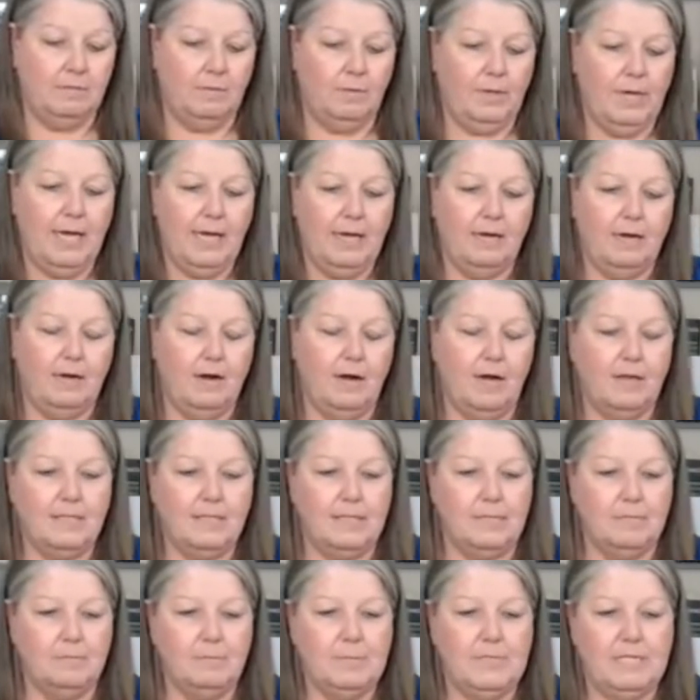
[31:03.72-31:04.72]
We had an
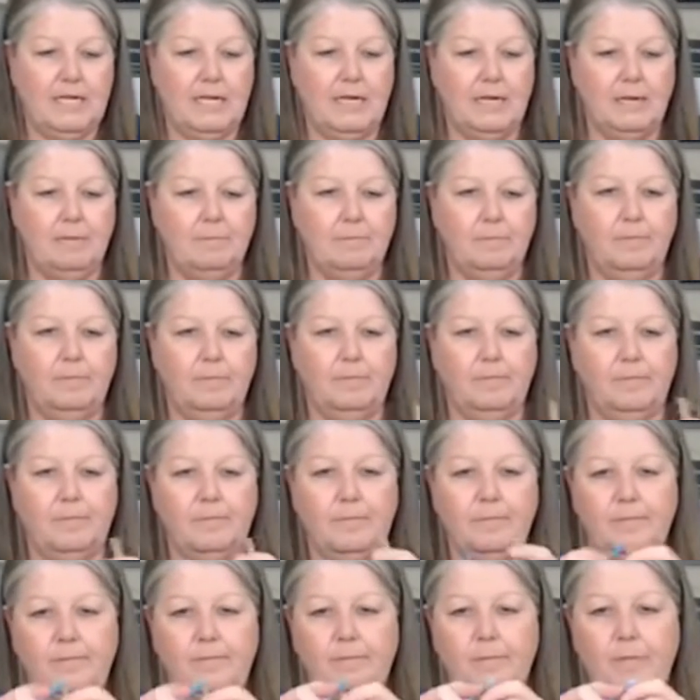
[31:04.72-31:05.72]
awesome time.
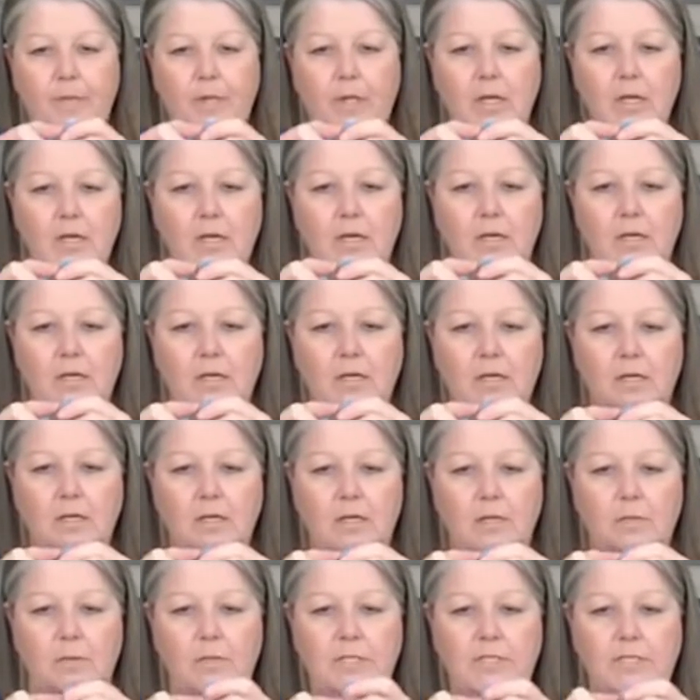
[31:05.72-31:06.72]

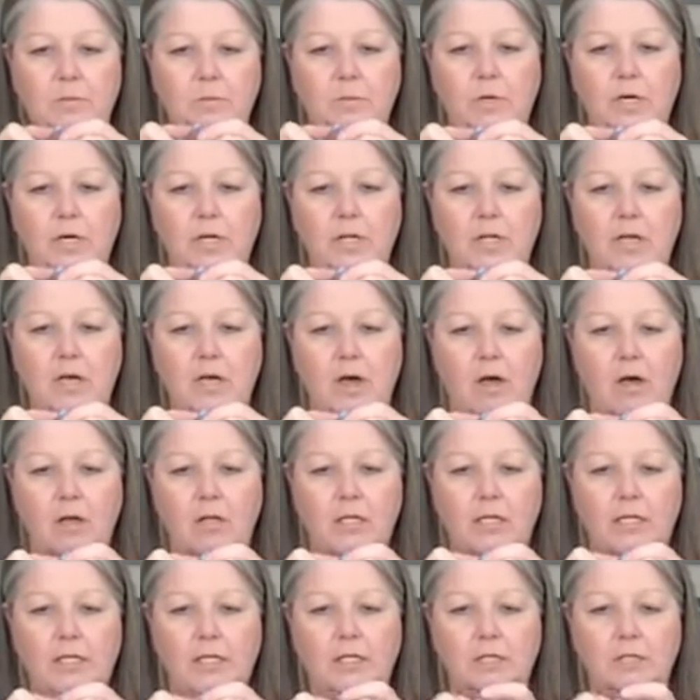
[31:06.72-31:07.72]
We did one of the
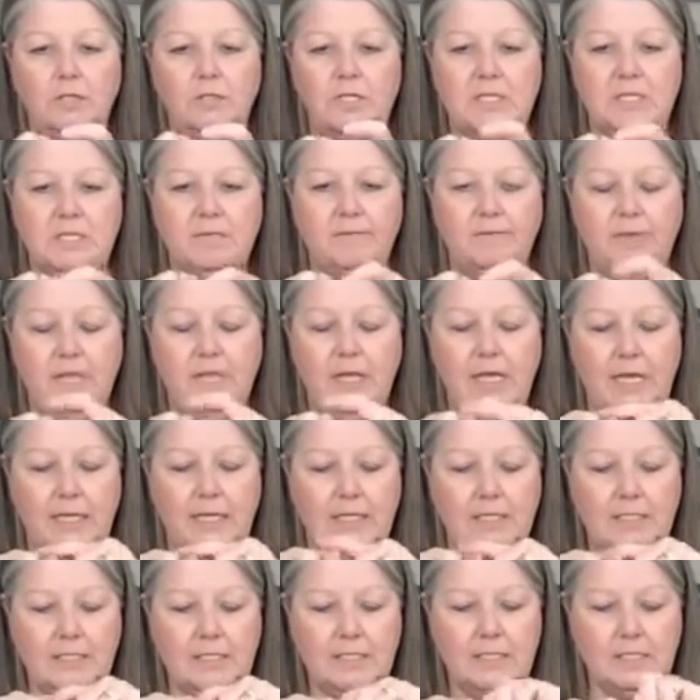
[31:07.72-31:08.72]
all-inclusive
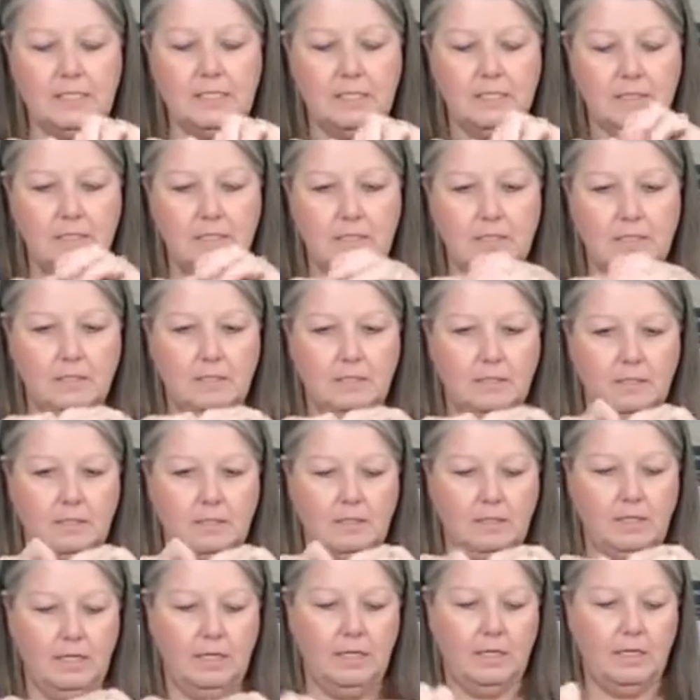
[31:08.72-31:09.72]
things,
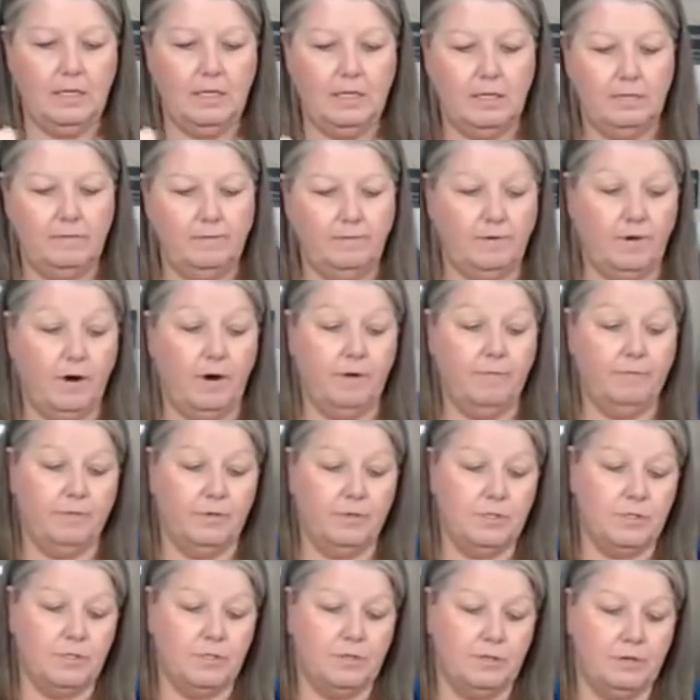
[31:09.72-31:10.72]
and for our
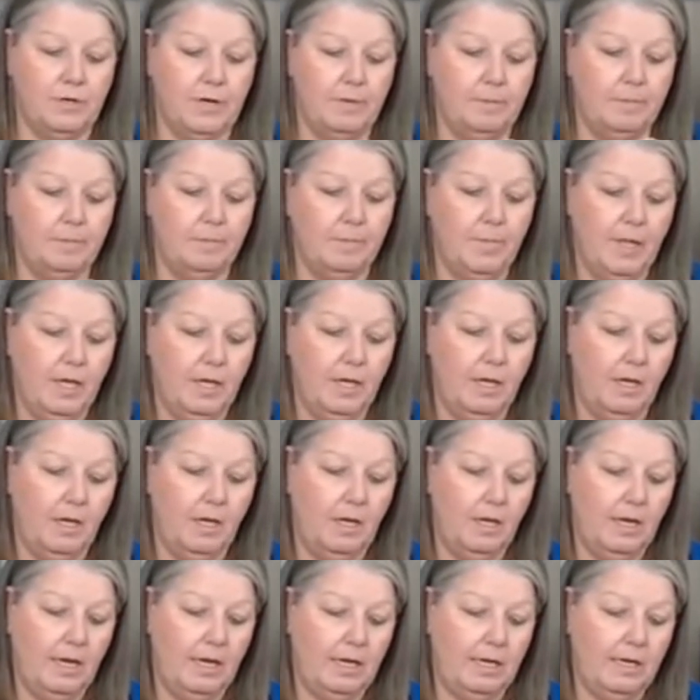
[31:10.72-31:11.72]
first trip,
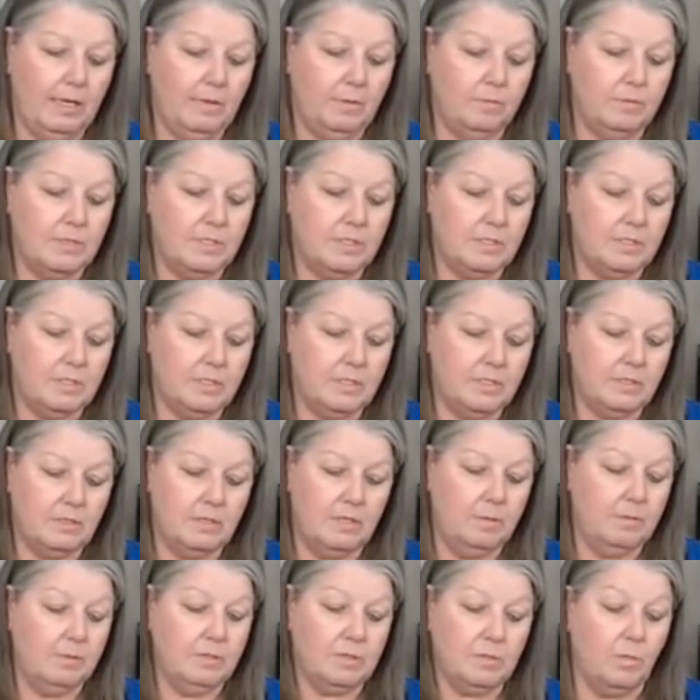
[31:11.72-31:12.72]
and it was
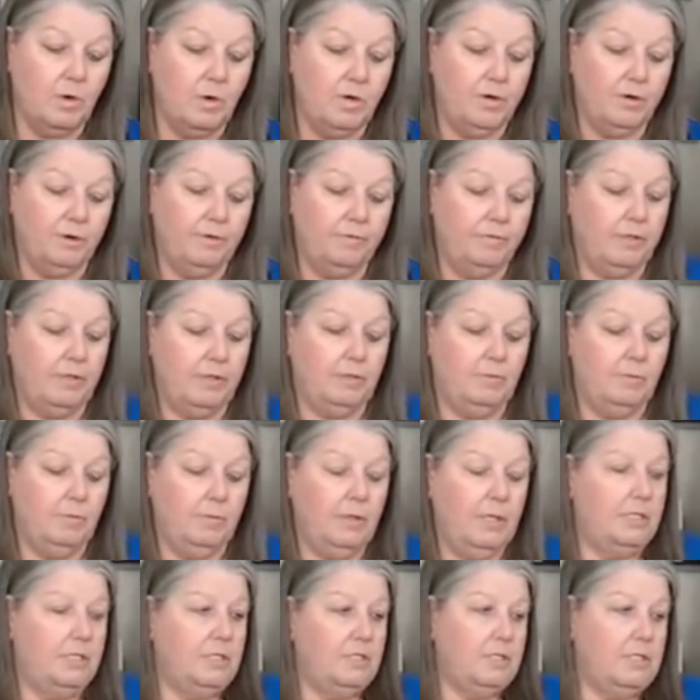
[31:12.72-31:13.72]
it was wonderful.
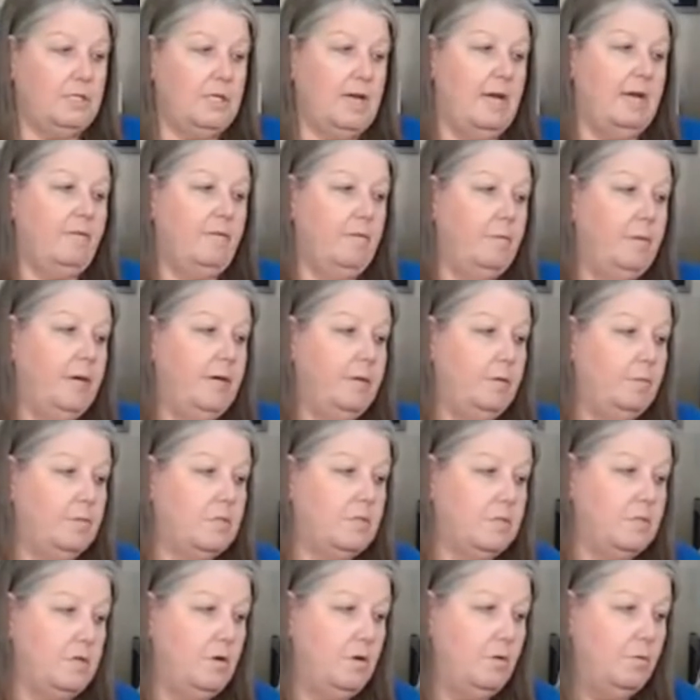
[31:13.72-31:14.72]
We just everybody was
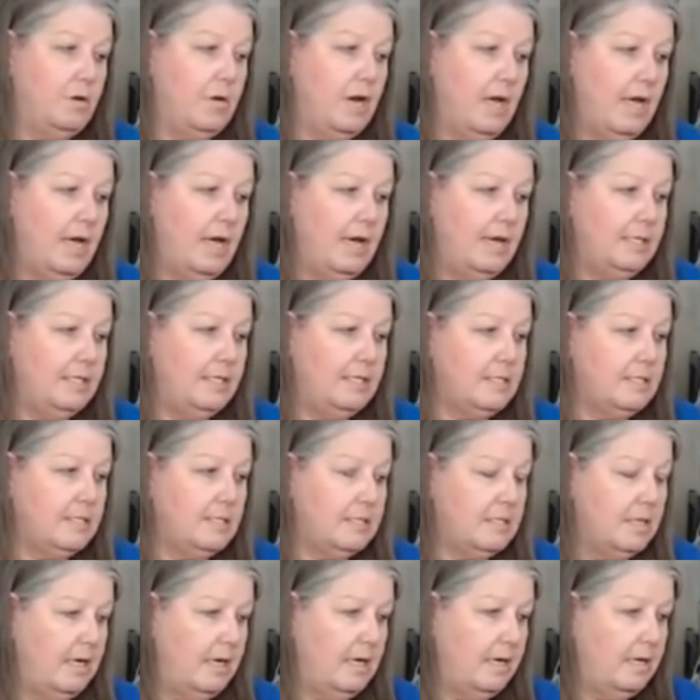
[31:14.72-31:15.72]
so
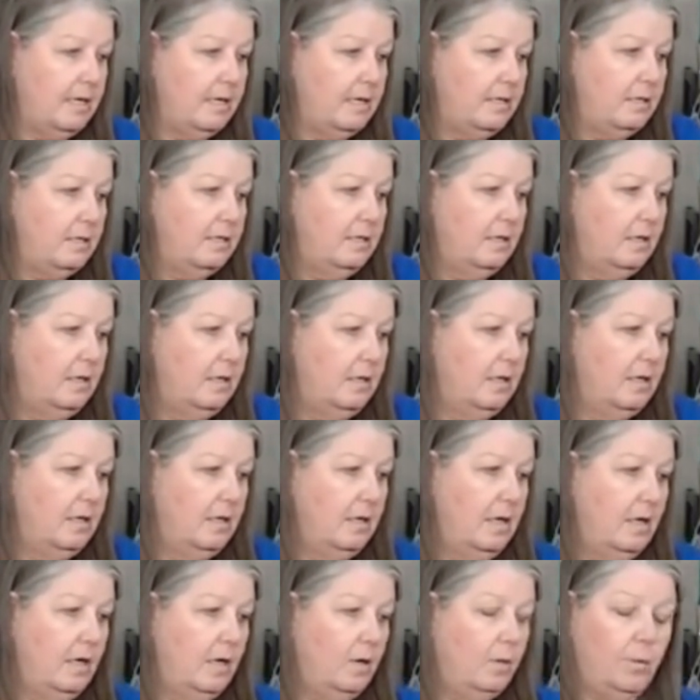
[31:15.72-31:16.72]
nice, and
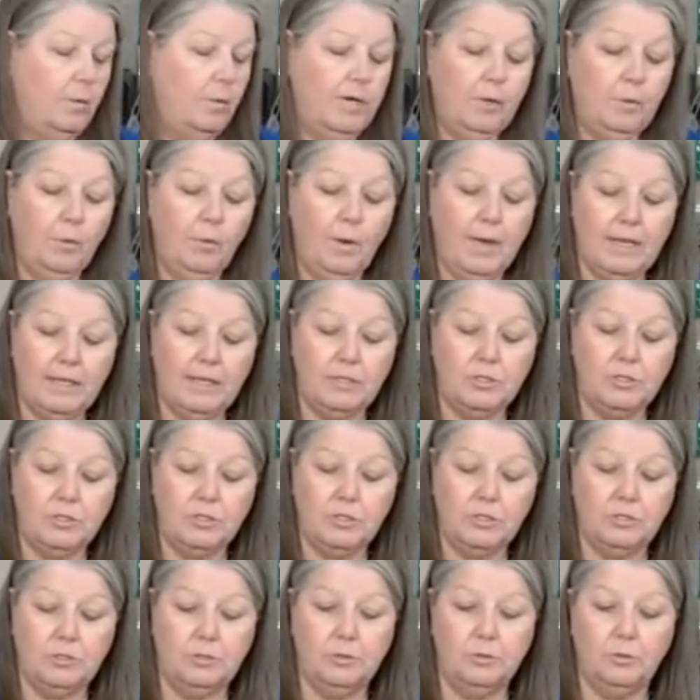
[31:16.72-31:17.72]
we went
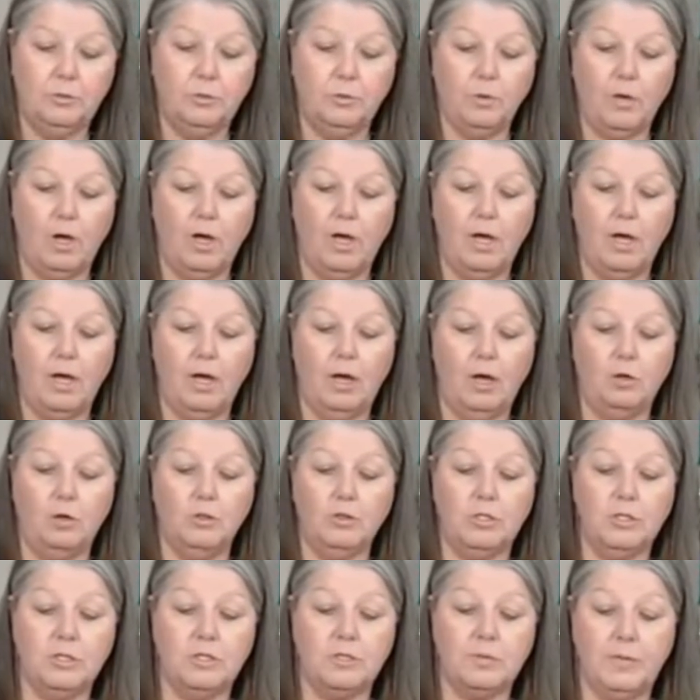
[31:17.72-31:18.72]
to uh,
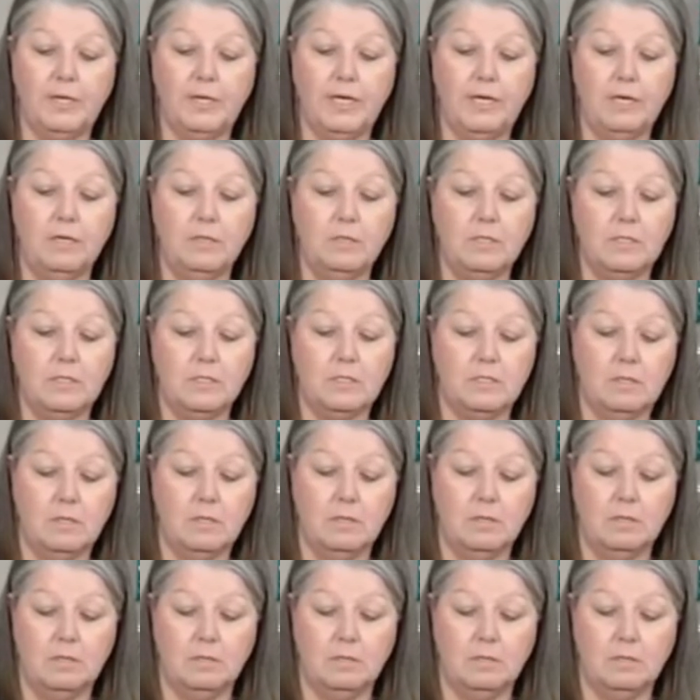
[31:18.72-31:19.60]
Ochos Rios.